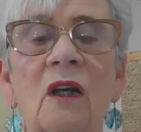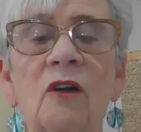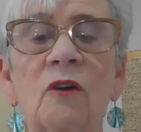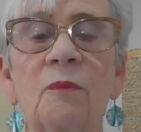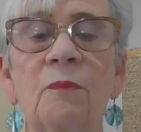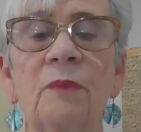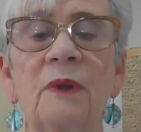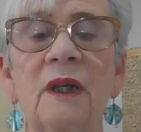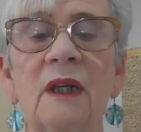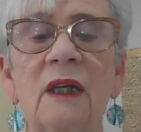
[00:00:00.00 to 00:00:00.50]

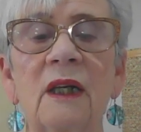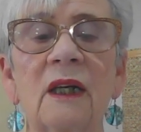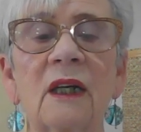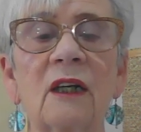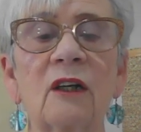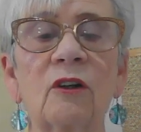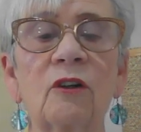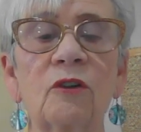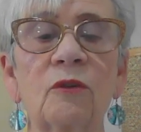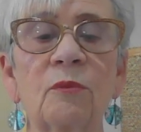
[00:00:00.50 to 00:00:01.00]
could
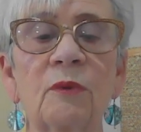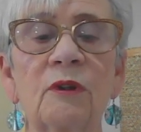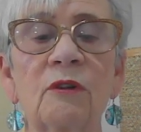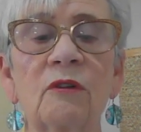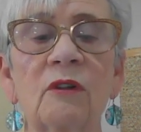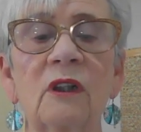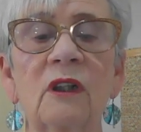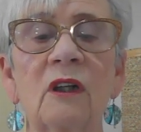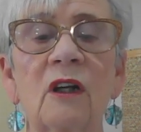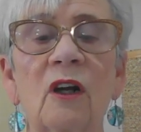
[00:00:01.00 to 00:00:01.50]
be
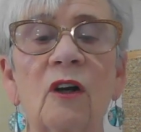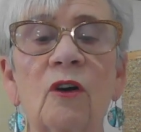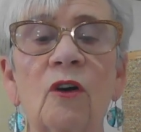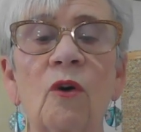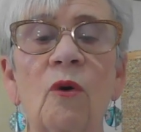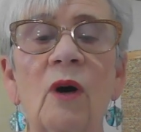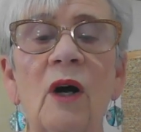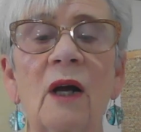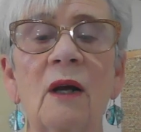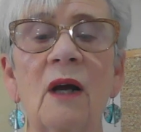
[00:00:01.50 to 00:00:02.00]

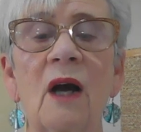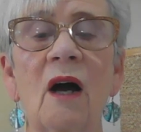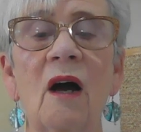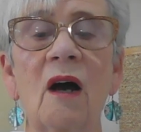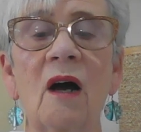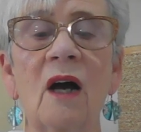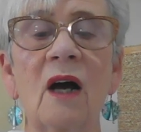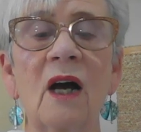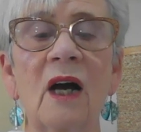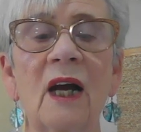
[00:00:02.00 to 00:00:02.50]
quite
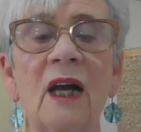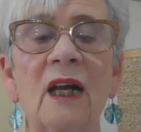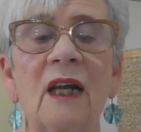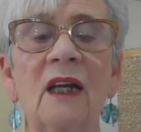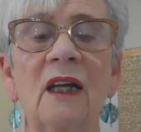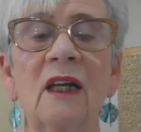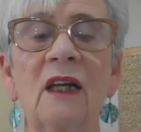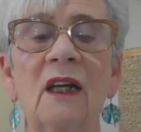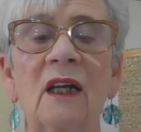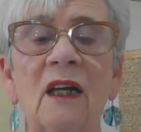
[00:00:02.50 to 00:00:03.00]

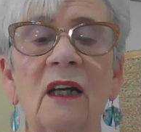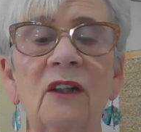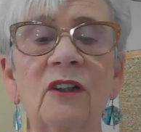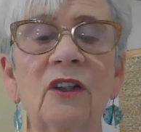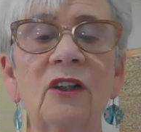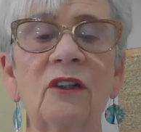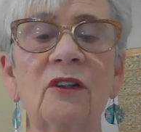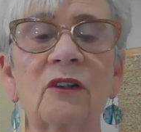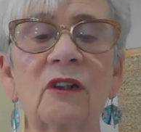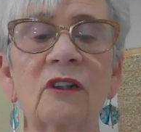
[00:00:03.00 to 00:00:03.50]
high, and
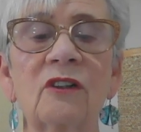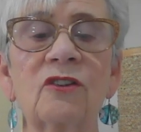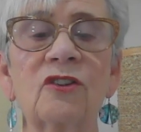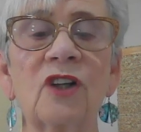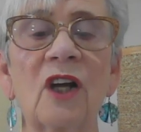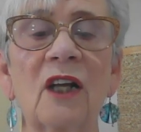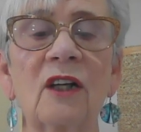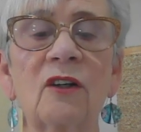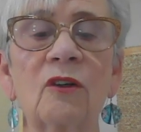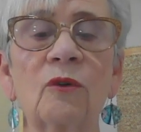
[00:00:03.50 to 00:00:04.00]
you can
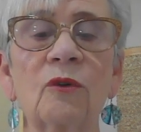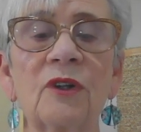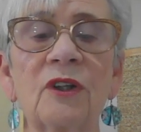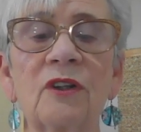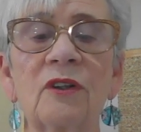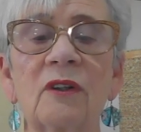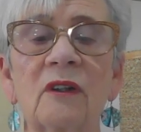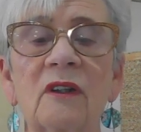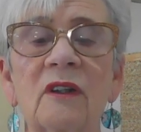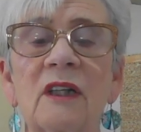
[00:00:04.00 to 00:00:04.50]
channel
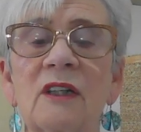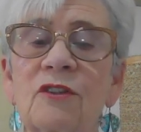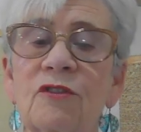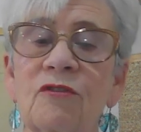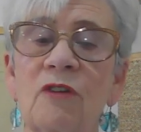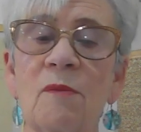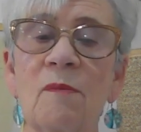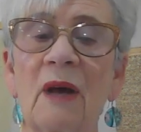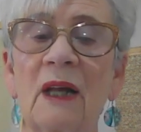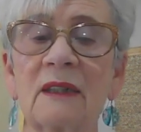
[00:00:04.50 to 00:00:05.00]

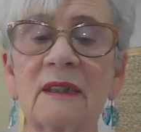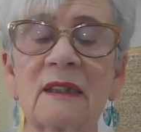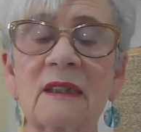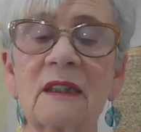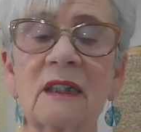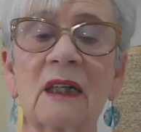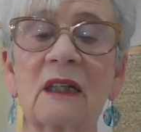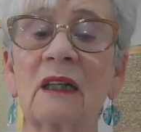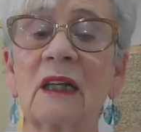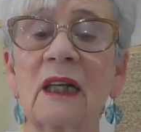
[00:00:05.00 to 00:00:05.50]
this
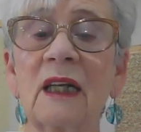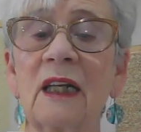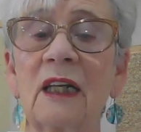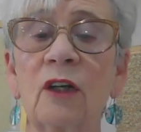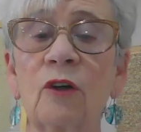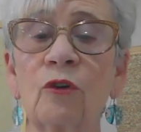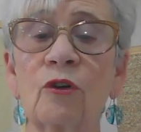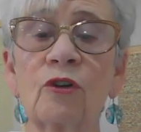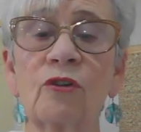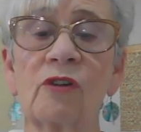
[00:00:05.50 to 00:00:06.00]

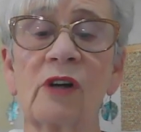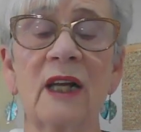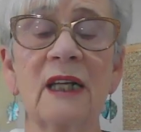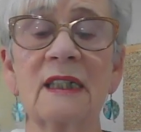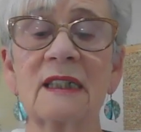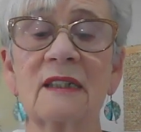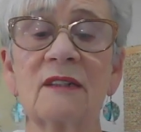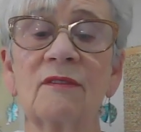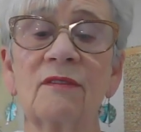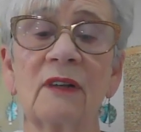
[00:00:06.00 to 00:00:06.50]
romantically or
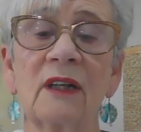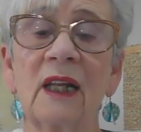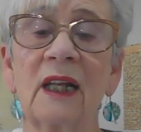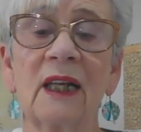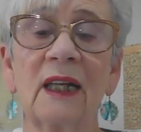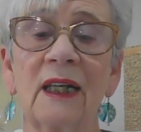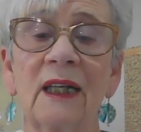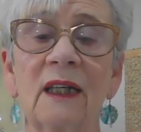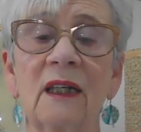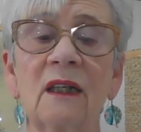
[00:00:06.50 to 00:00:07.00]

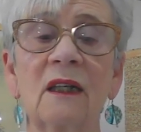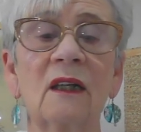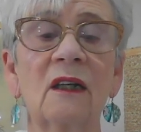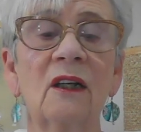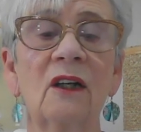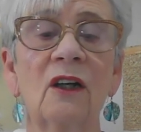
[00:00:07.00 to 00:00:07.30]
creatively.